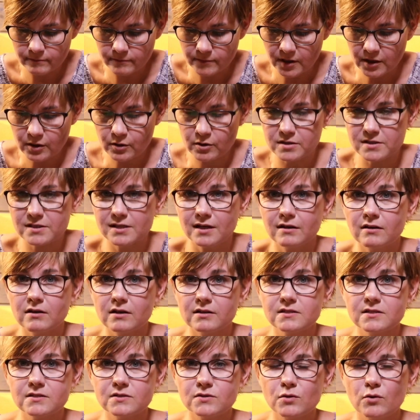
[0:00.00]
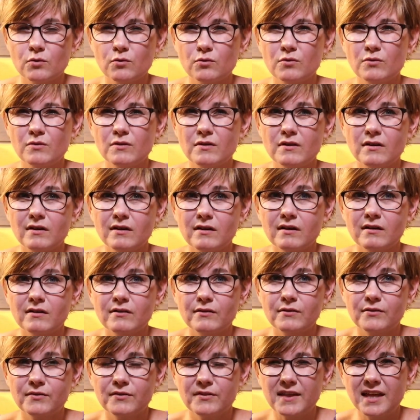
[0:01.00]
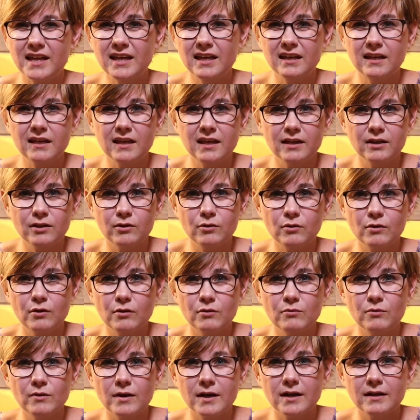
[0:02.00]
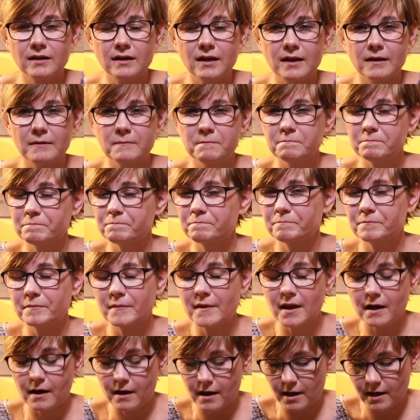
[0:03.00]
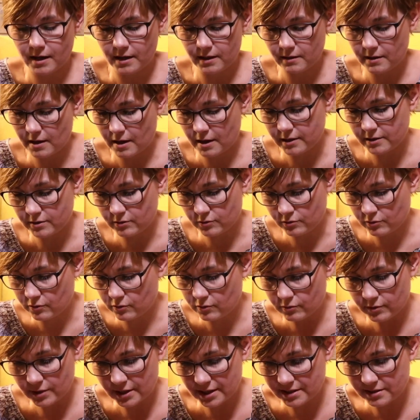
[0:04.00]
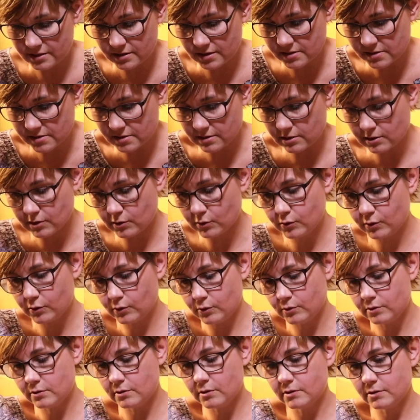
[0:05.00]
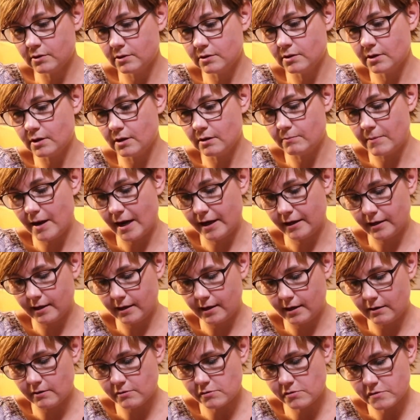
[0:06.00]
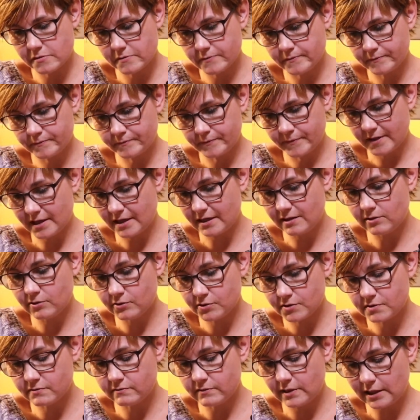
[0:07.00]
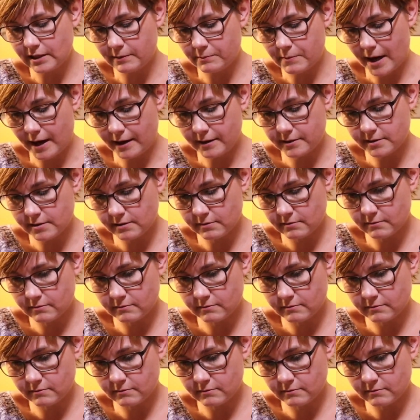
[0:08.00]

because it got so thick, you know, and I don't know, it doesn't look good on the back here. It looks really bad.